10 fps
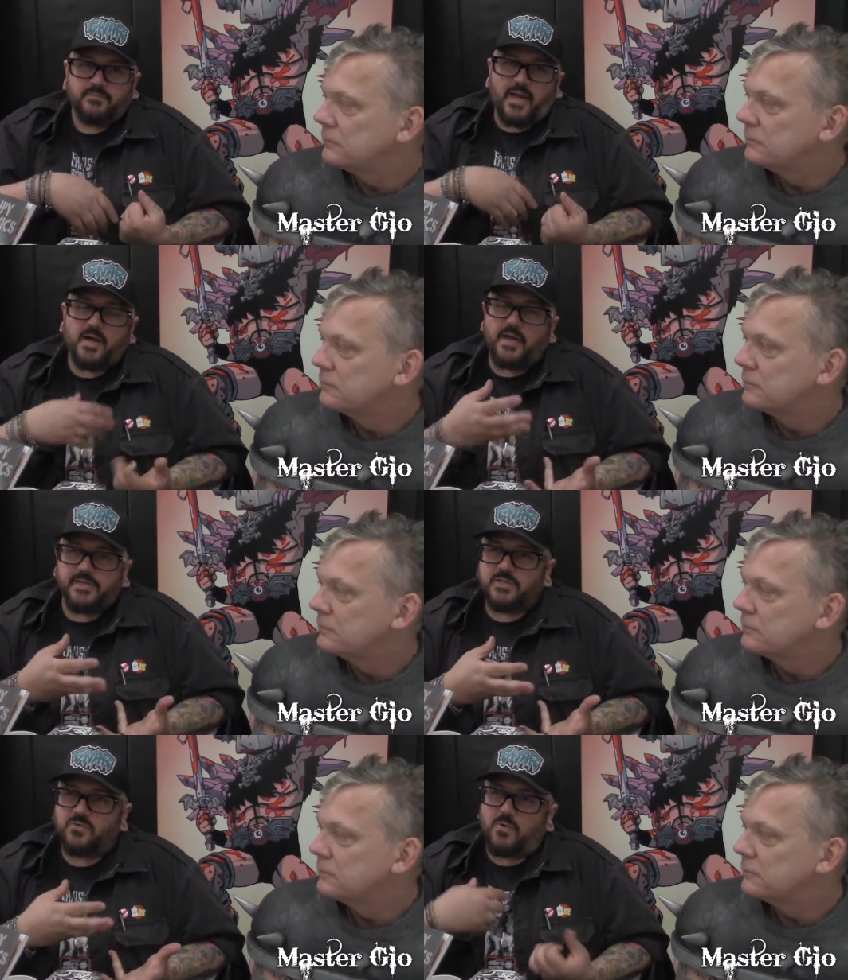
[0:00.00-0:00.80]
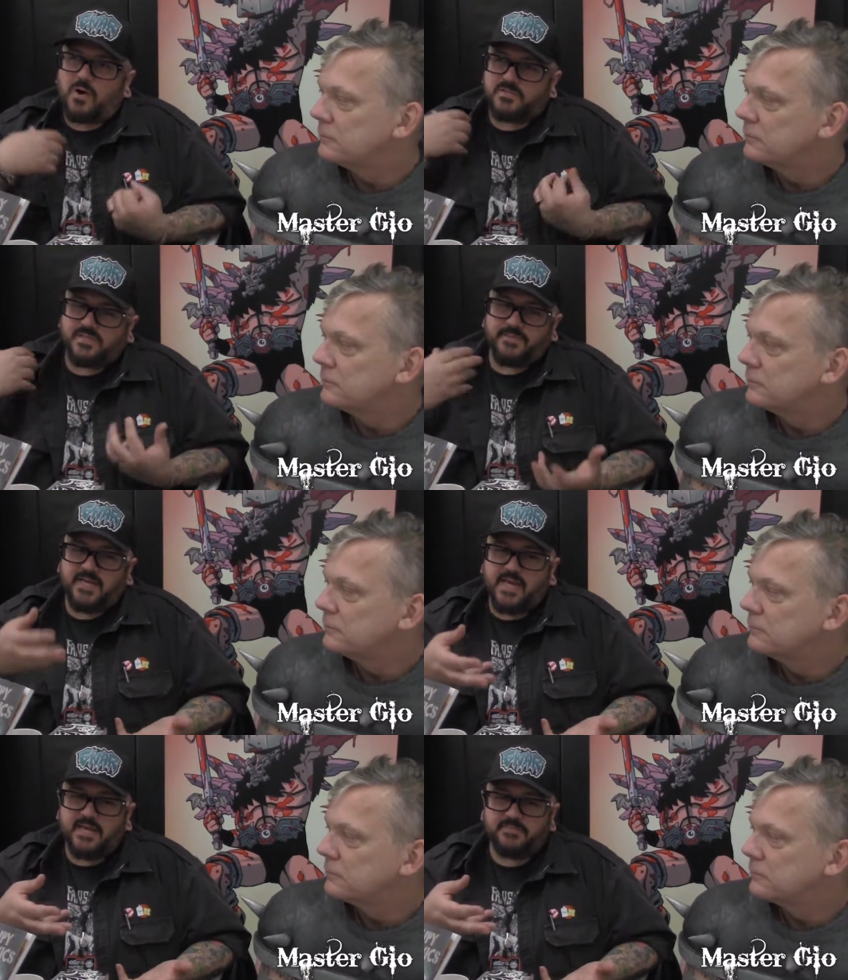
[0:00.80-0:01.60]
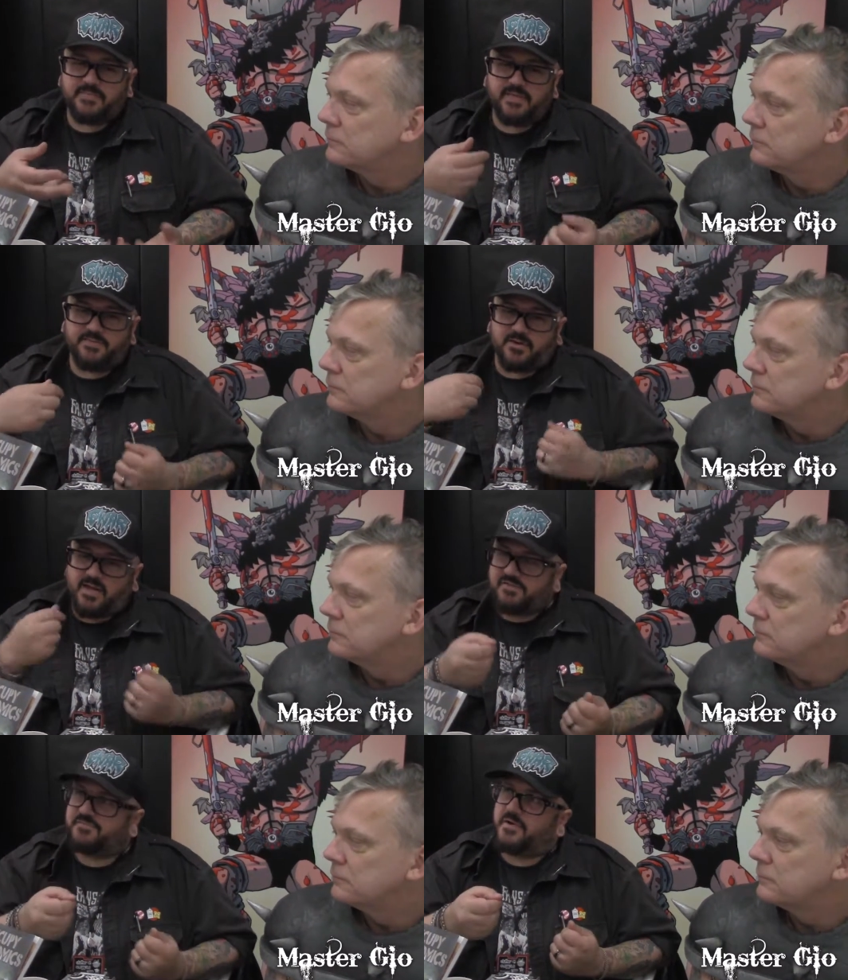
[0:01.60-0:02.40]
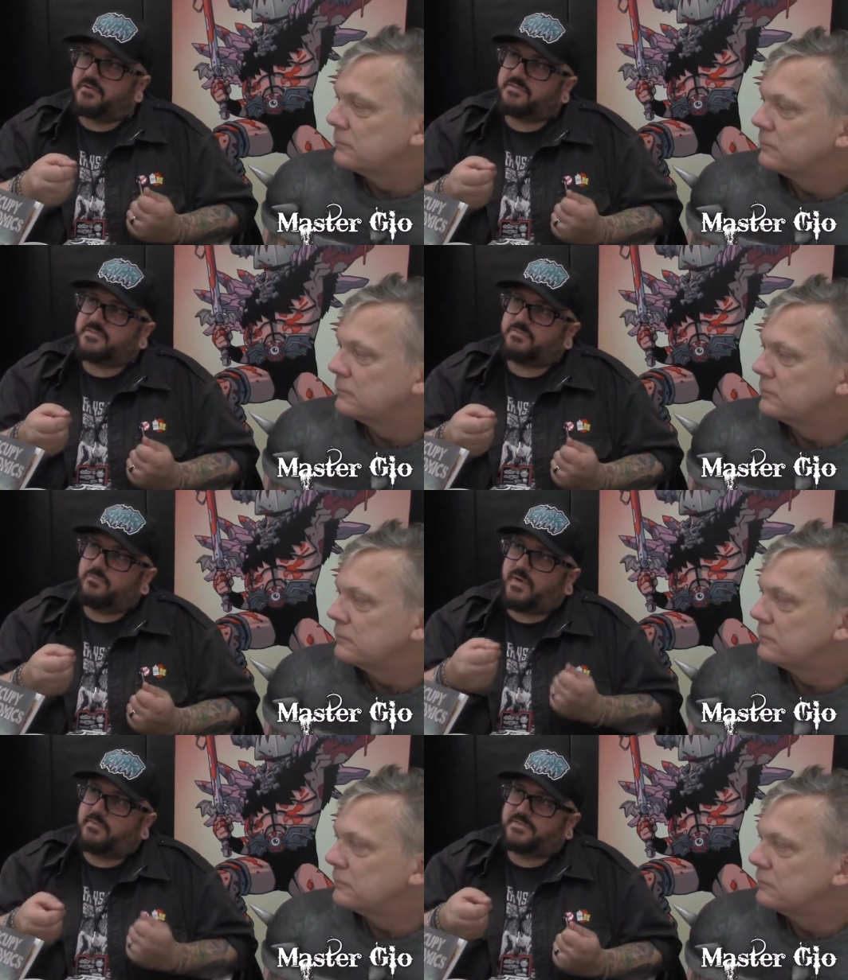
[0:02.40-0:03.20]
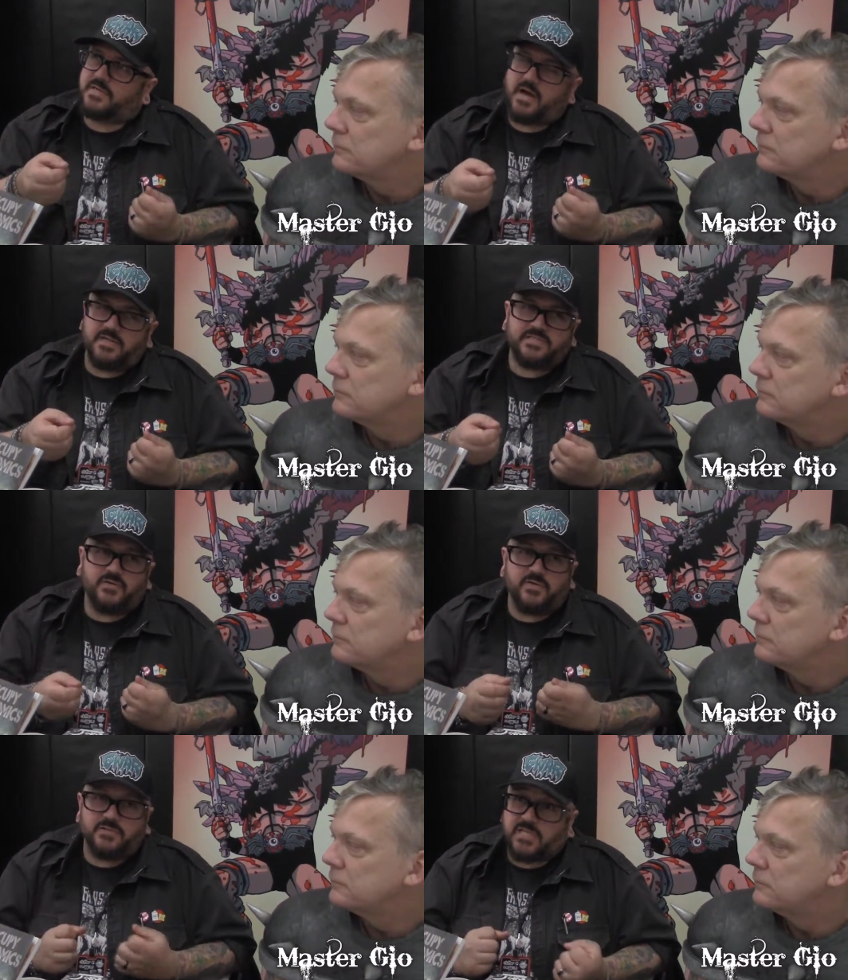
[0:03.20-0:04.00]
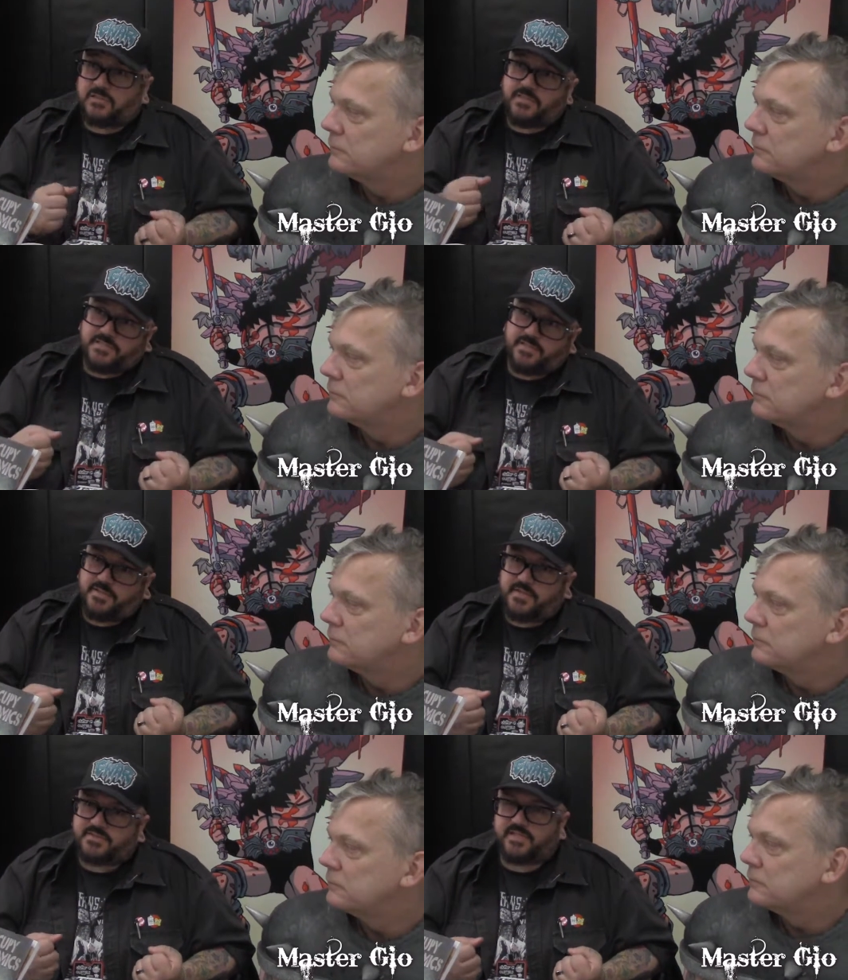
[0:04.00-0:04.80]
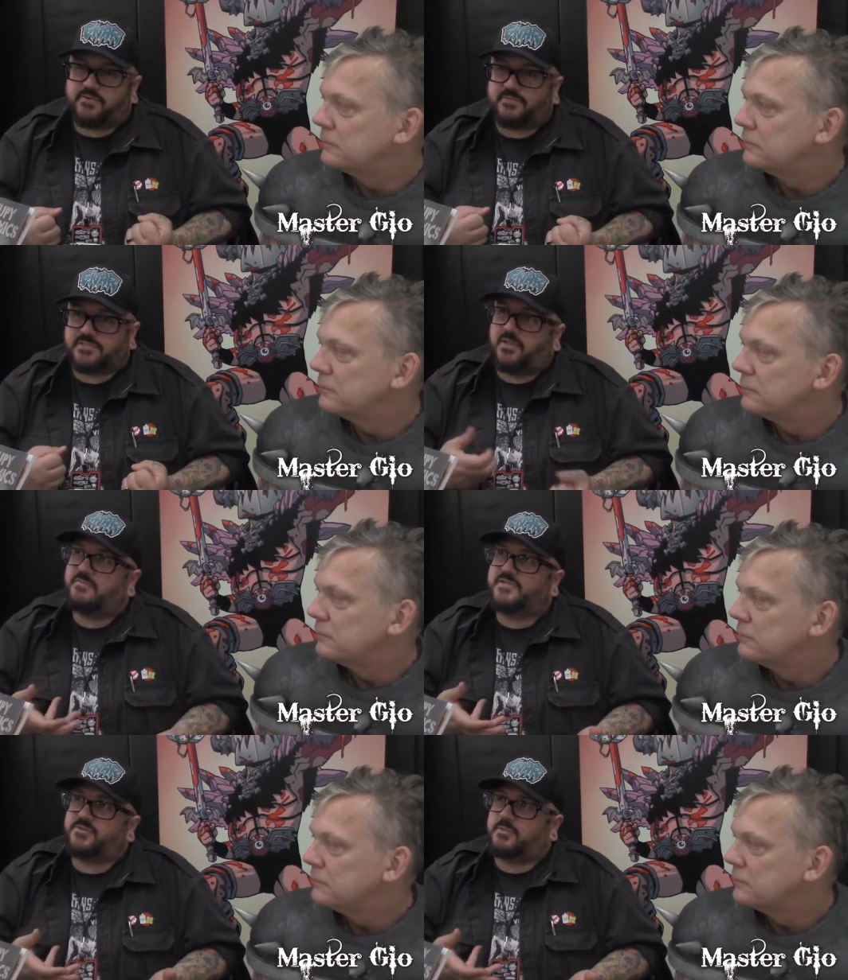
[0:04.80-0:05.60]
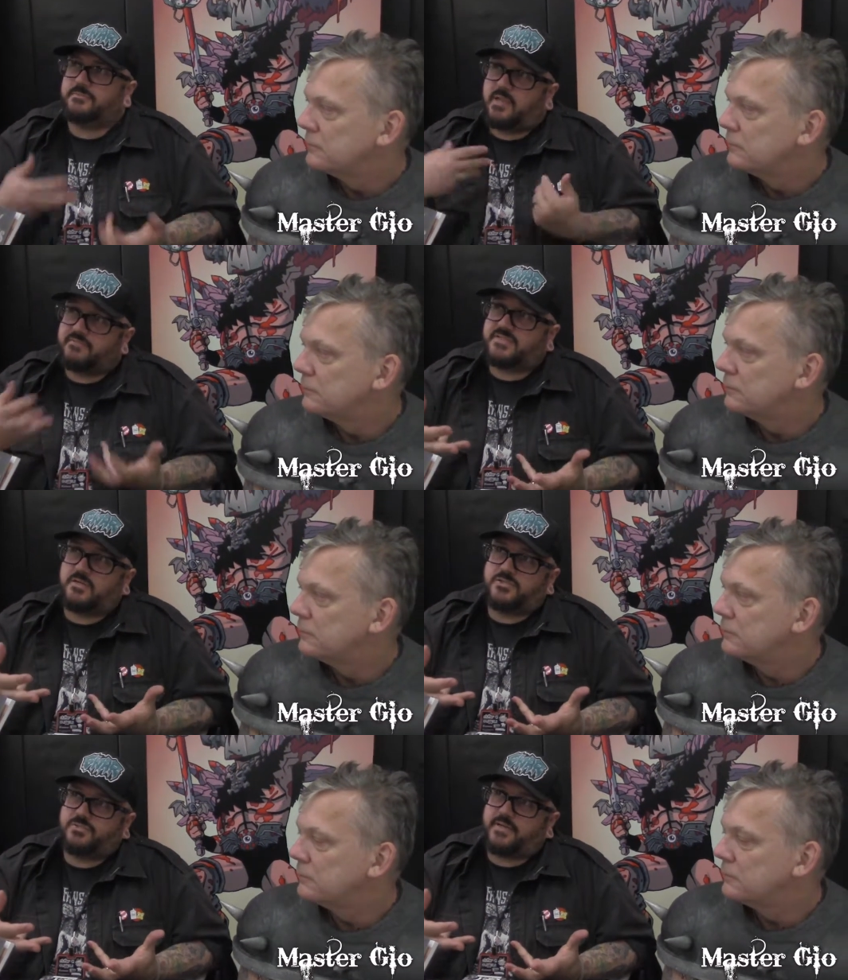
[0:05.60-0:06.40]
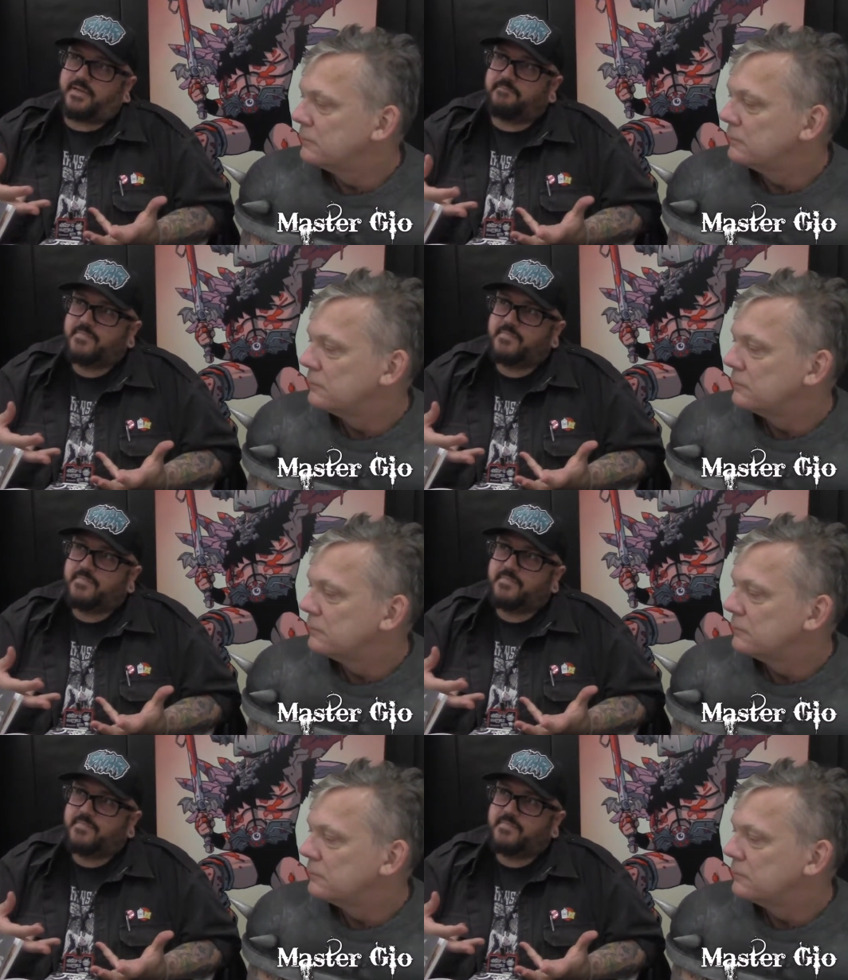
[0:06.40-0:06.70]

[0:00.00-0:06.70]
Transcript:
Speaker 1: I got into G W A R, somebody handed me their headphones when I was in high school, and he was like, listen to this, and it was Love, Love Surgery.